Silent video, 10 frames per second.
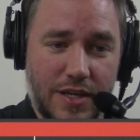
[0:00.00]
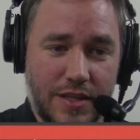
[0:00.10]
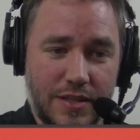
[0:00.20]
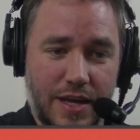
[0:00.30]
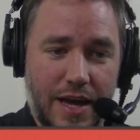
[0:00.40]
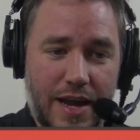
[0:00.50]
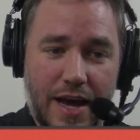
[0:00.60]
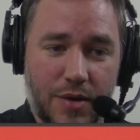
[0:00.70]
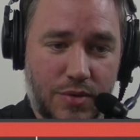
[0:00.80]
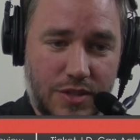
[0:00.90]
at
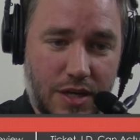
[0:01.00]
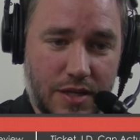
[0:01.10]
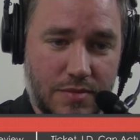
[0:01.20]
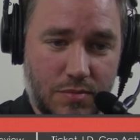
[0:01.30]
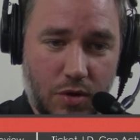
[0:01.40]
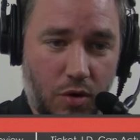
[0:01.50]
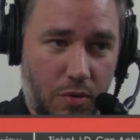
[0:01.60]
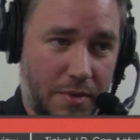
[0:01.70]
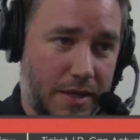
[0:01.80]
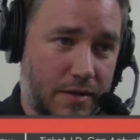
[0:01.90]
Aqueduct the whole
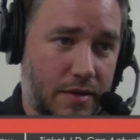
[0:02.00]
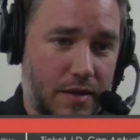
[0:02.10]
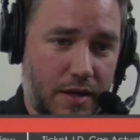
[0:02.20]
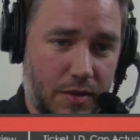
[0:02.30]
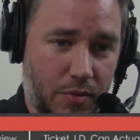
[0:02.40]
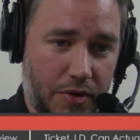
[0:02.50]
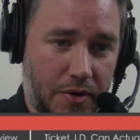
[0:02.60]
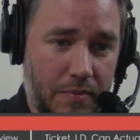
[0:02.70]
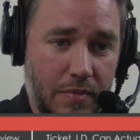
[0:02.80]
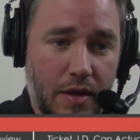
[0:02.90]
meet in the winter.